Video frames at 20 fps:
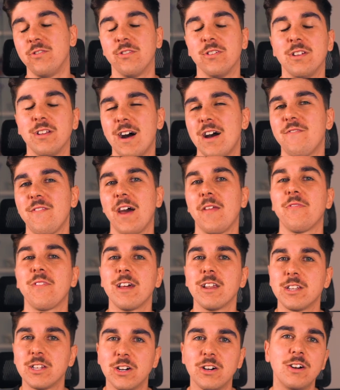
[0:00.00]
your life at
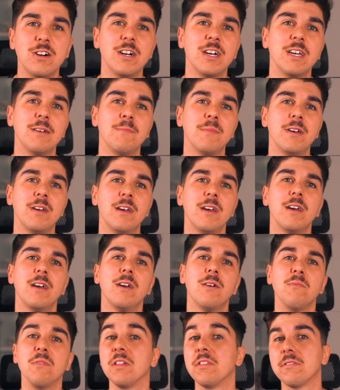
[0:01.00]
that time,
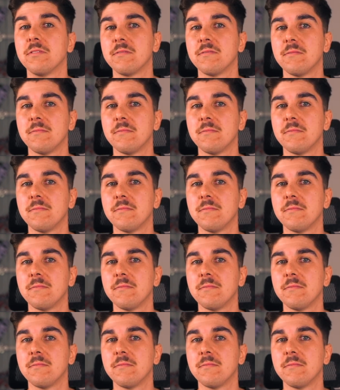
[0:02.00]
with